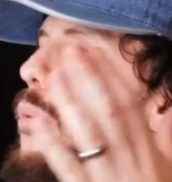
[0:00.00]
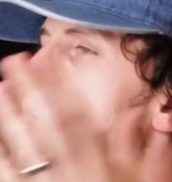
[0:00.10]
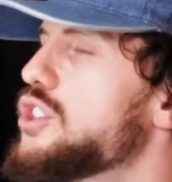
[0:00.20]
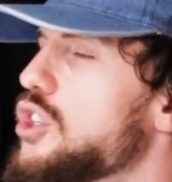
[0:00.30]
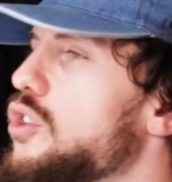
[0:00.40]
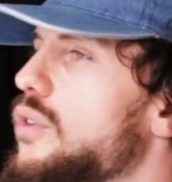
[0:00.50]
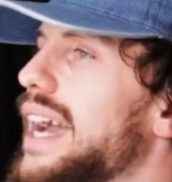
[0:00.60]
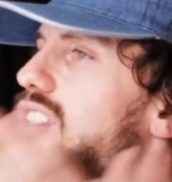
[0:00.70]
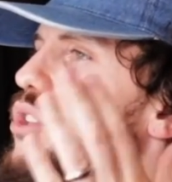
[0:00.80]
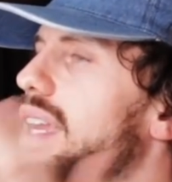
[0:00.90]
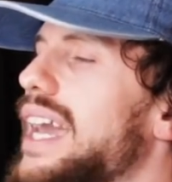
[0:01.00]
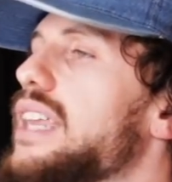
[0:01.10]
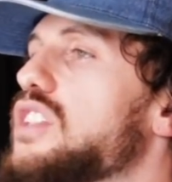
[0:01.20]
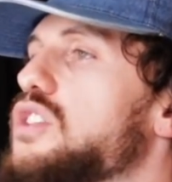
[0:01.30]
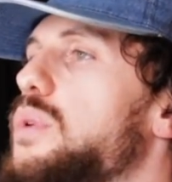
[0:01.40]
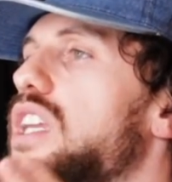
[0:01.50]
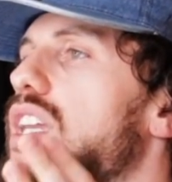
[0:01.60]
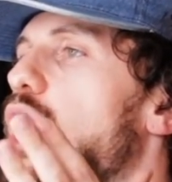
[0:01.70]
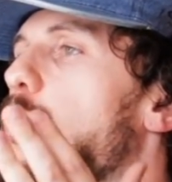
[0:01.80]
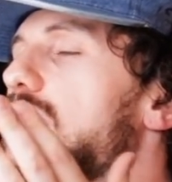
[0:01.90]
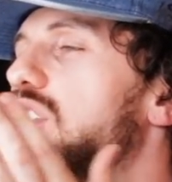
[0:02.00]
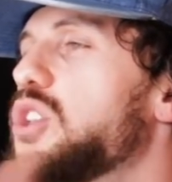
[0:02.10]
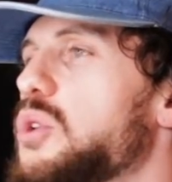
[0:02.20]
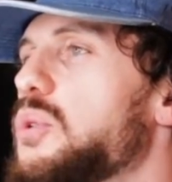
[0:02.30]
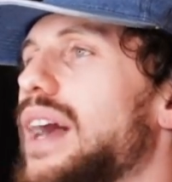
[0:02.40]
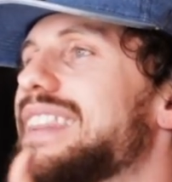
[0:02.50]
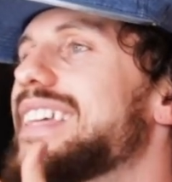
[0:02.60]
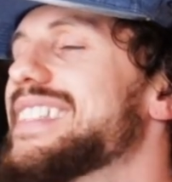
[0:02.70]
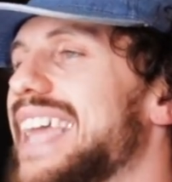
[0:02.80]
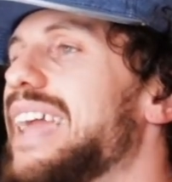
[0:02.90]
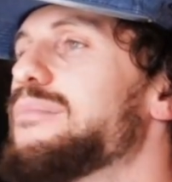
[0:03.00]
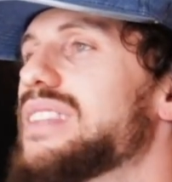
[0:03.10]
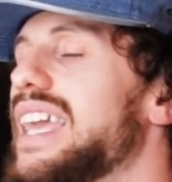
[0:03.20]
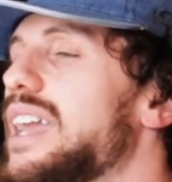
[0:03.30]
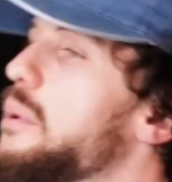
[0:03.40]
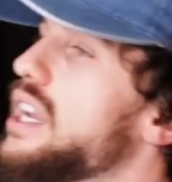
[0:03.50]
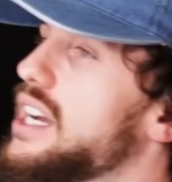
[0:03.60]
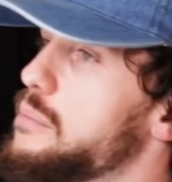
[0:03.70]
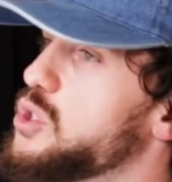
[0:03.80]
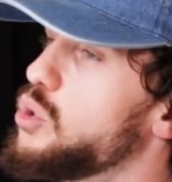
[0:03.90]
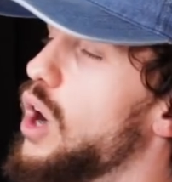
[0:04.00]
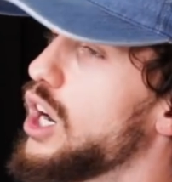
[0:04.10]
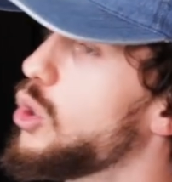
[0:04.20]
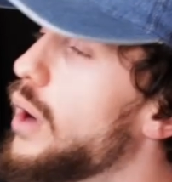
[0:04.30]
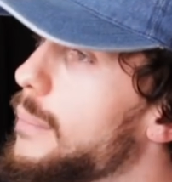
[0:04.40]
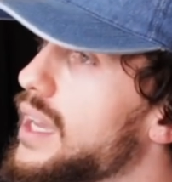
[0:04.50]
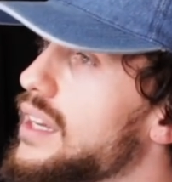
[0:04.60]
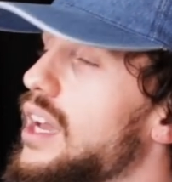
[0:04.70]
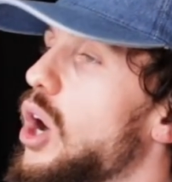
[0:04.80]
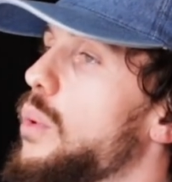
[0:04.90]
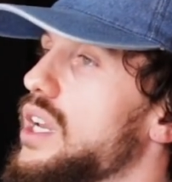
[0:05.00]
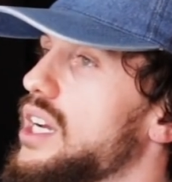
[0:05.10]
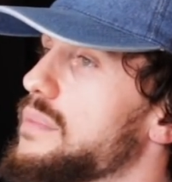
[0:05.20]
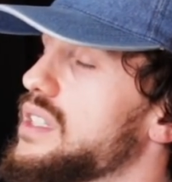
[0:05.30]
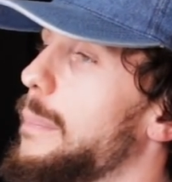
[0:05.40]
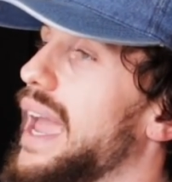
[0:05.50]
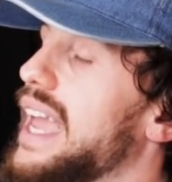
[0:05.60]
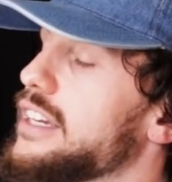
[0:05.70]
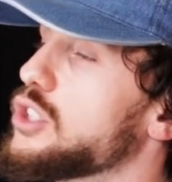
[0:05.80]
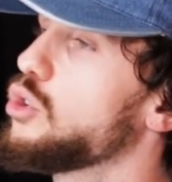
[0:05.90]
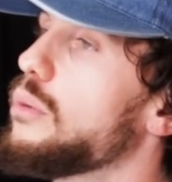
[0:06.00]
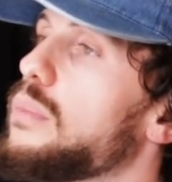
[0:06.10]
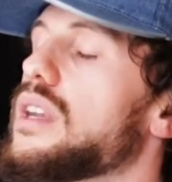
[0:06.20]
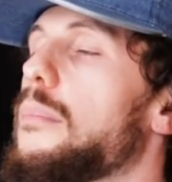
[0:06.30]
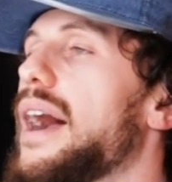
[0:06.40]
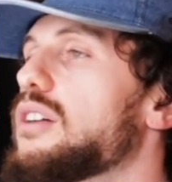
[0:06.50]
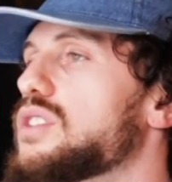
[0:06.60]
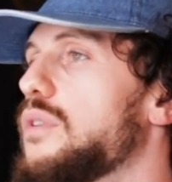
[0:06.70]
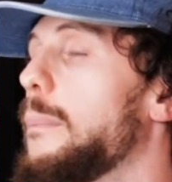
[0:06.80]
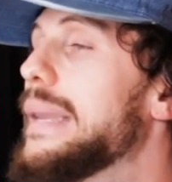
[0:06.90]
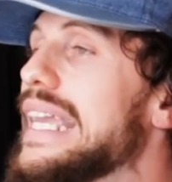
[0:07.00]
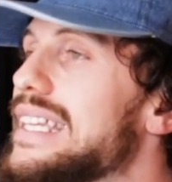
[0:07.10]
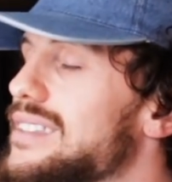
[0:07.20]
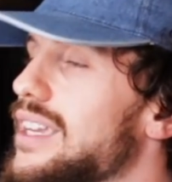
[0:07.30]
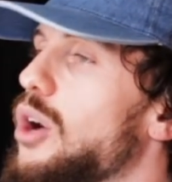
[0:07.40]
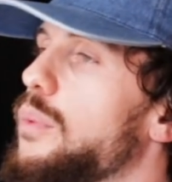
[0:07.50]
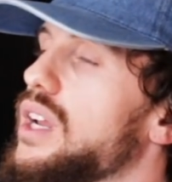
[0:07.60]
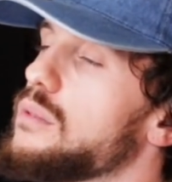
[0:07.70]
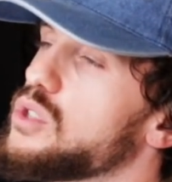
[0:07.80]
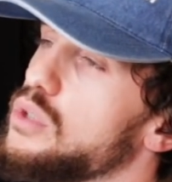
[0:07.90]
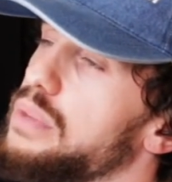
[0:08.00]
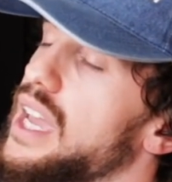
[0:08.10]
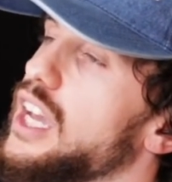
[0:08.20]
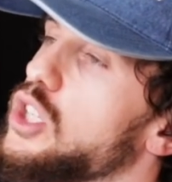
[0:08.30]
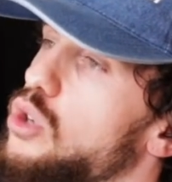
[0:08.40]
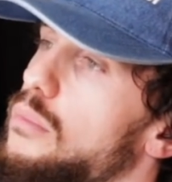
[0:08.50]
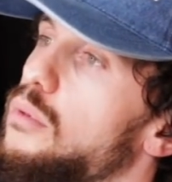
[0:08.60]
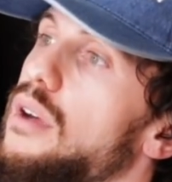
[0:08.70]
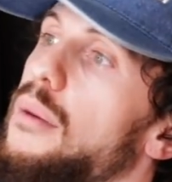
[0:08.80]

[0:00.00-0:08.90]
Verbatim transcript: what we do as creatives is we do the same thing when it comes to our equipment, when it comes to paying exorbitant amounts for beats, when it comes to paying exorbitant